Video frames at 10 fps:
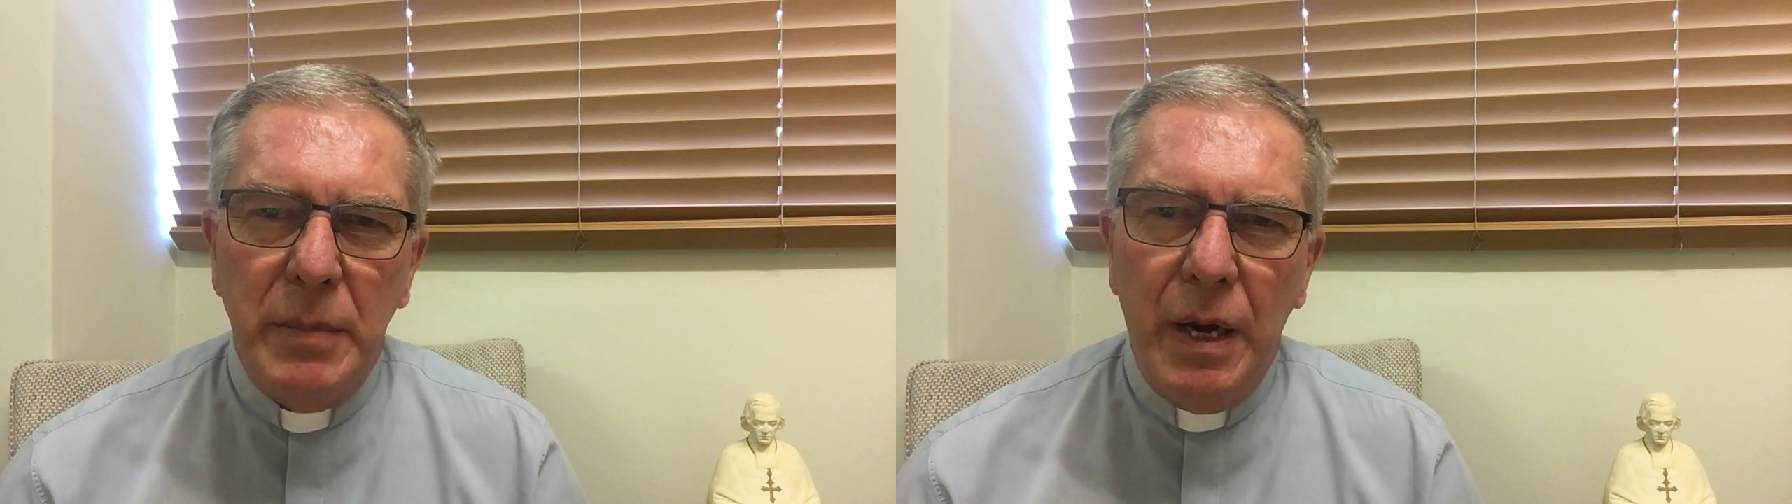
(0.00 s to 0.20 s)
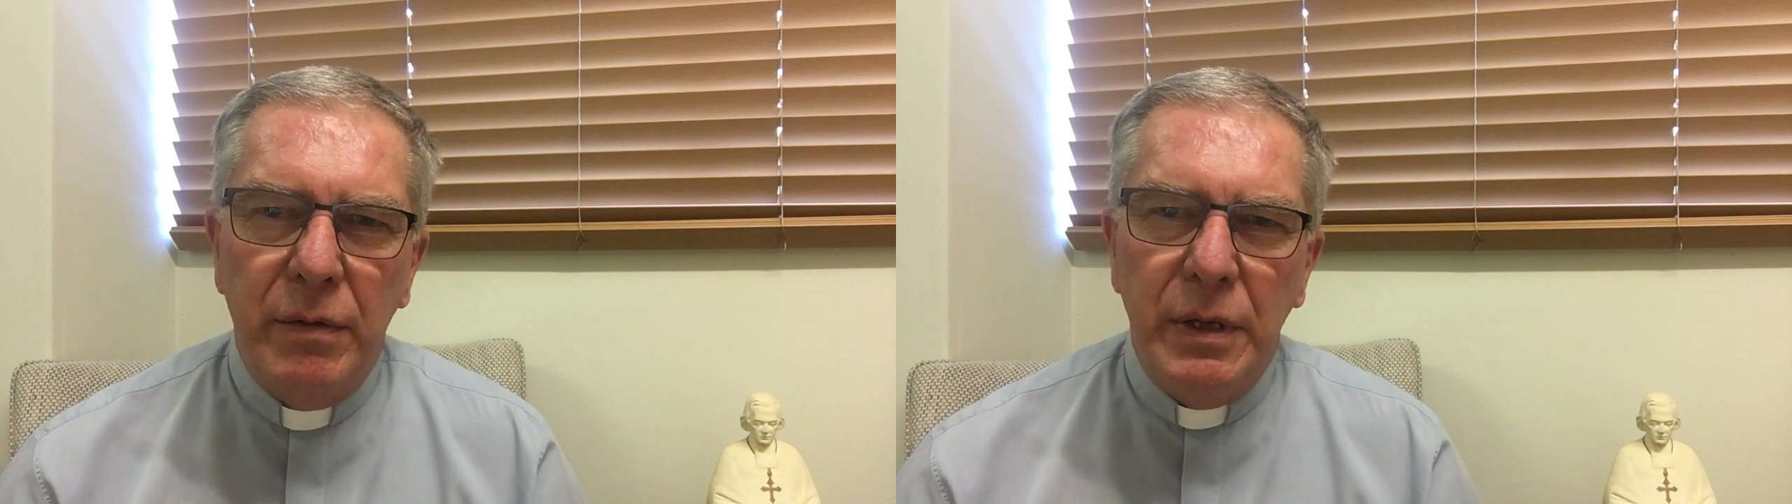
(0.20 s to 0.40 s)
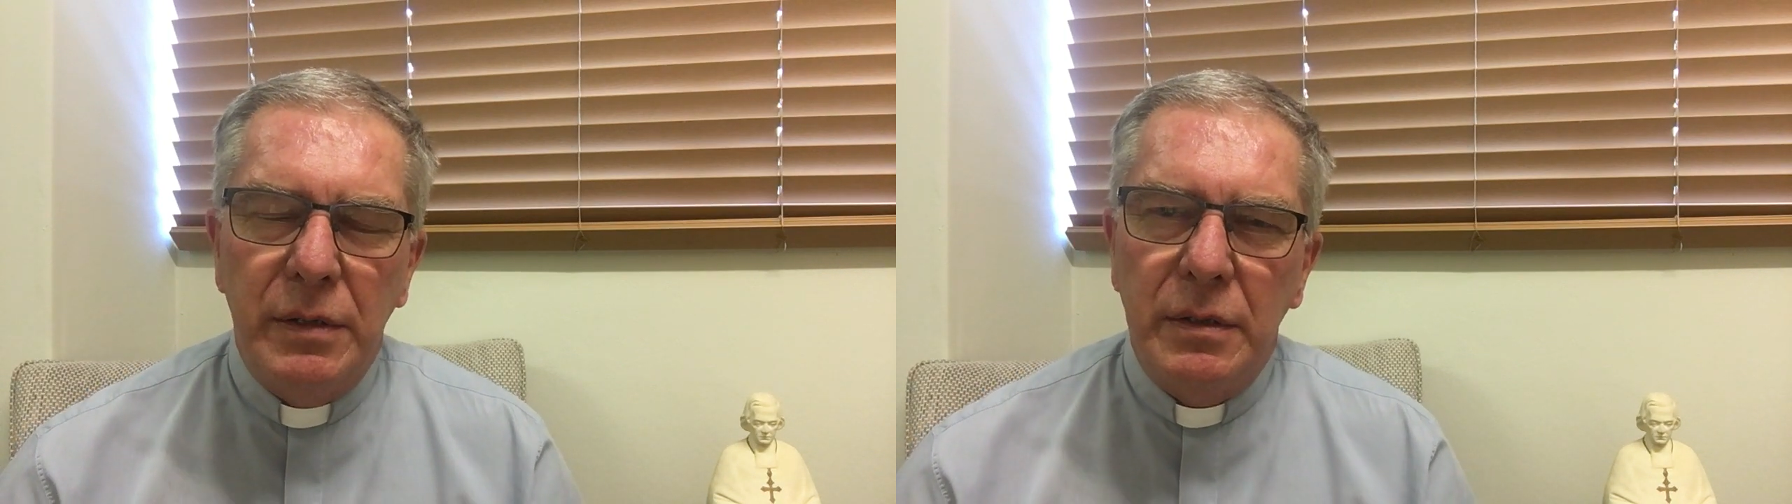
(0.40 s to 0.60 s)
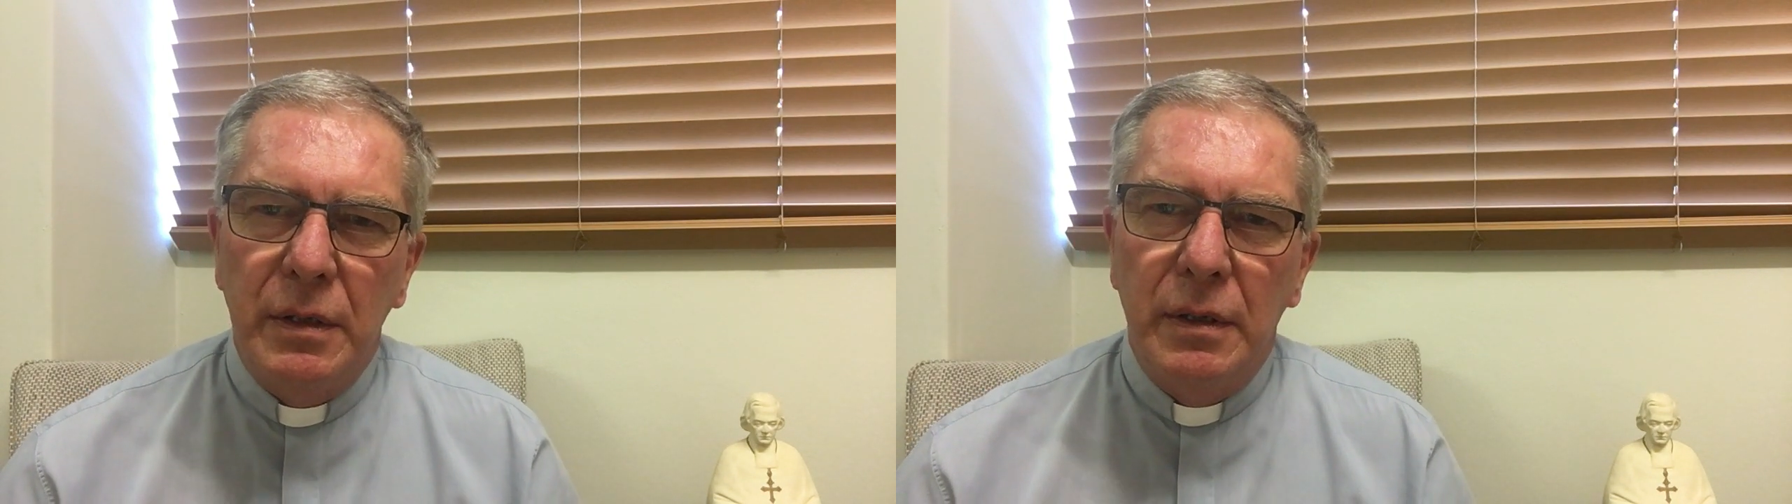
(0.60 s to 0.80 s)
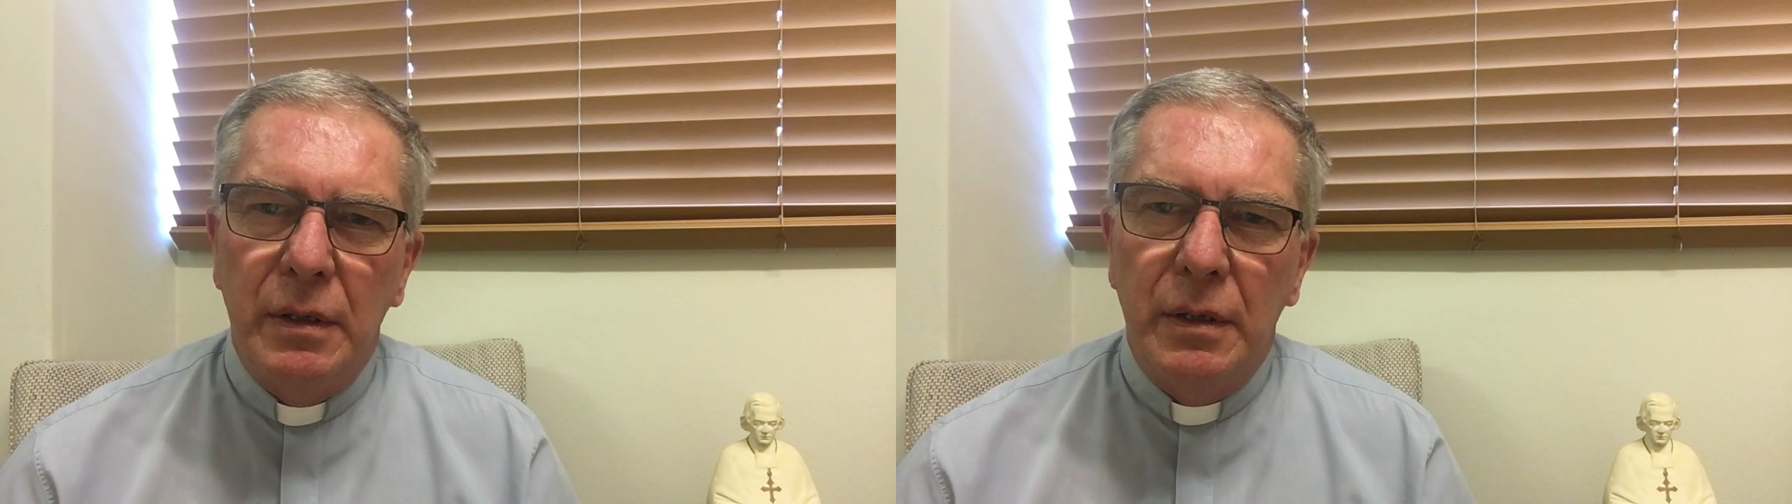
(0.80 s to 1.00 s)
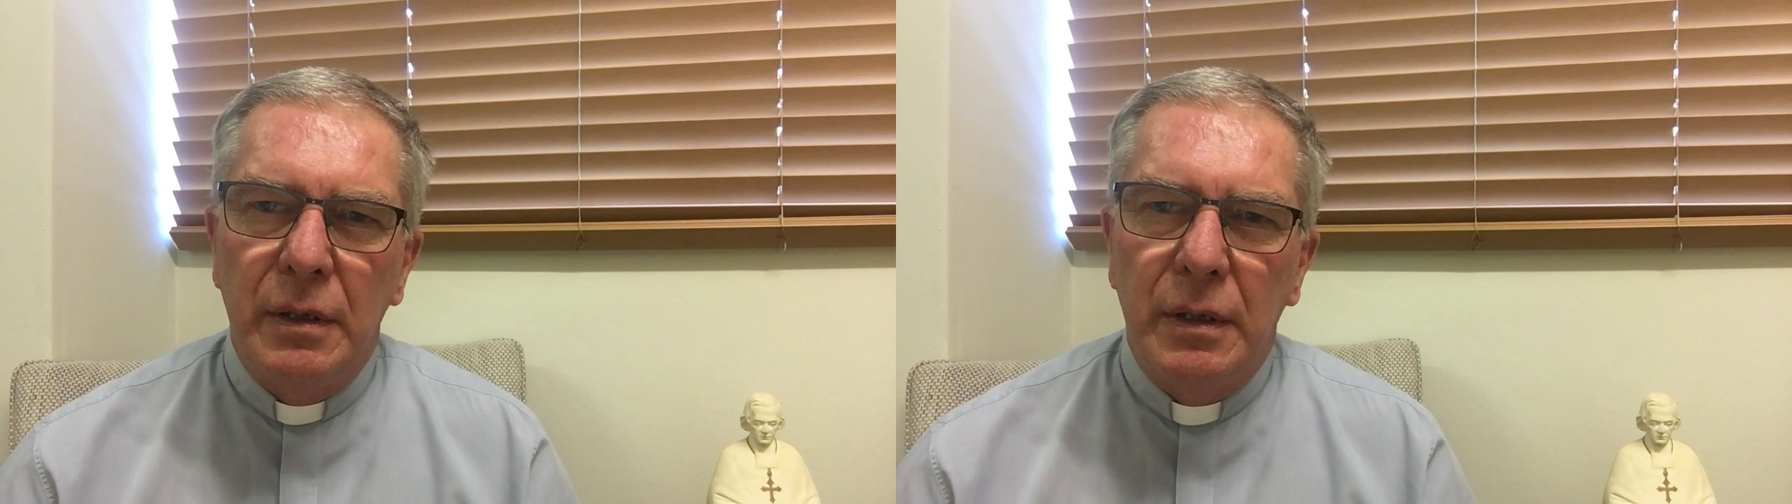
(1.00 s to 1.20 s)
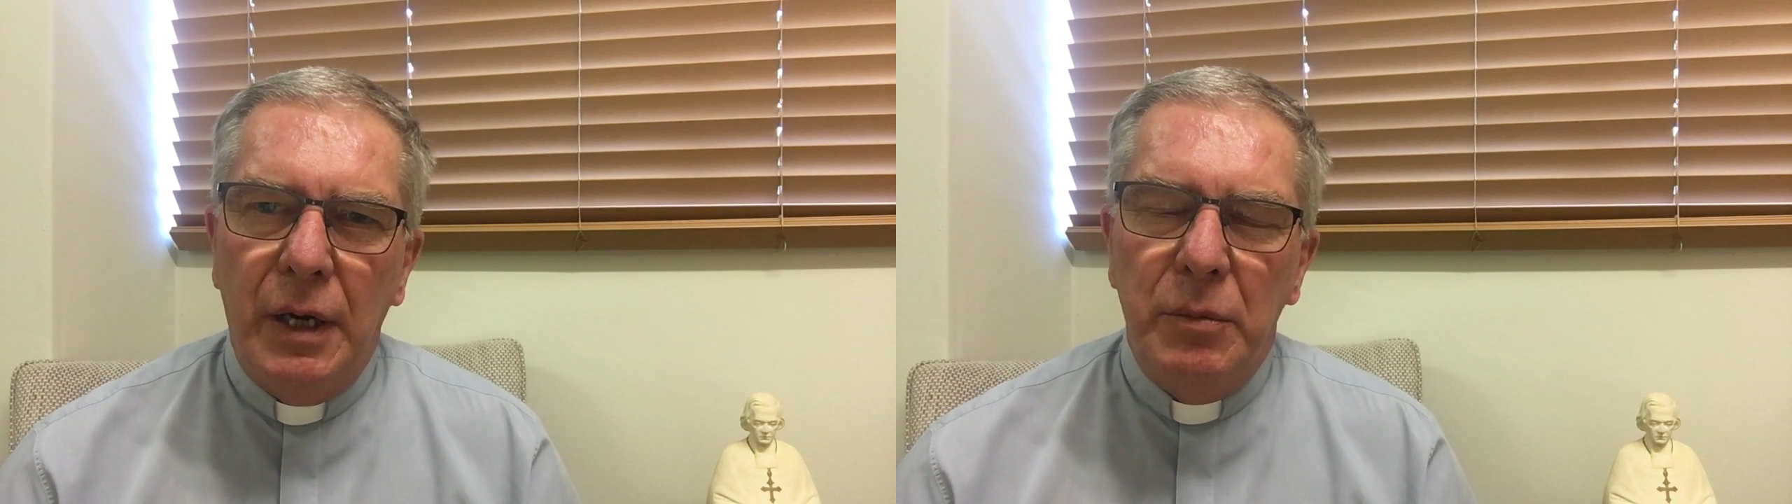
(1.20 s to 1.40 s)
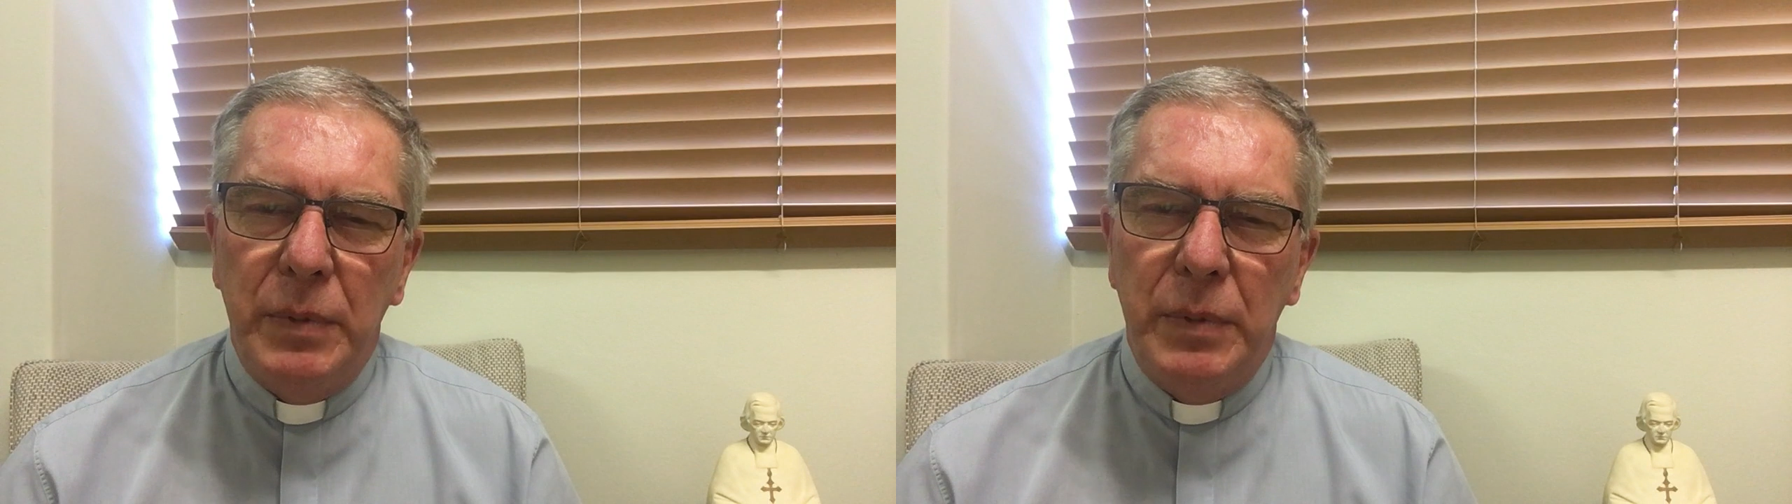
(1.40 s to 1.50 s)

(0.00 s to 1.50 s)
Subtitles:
Mary's in